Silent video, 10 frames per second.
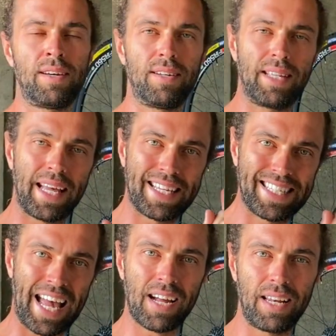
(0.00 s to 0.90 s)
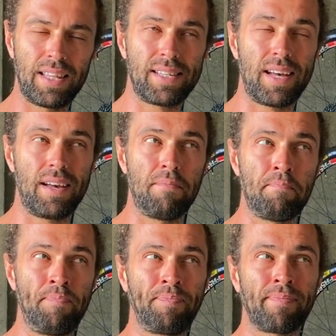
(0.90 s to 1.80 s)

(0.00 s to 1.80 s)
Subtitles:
I did exactly the same